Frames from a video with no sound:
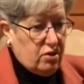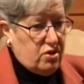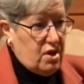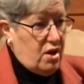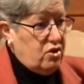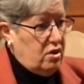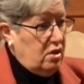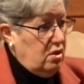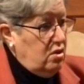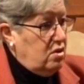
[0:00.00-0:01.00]

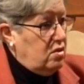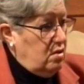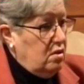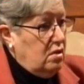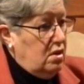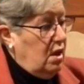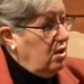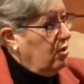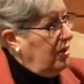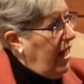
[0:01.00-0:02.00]
sessions that
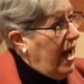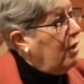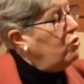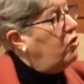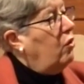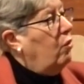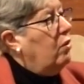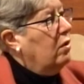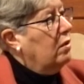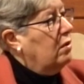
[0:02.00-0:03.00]
are the how to
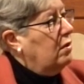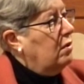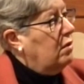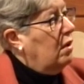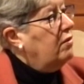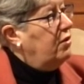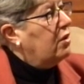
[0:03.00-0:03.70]
mm-hmm. mm-hmm. of the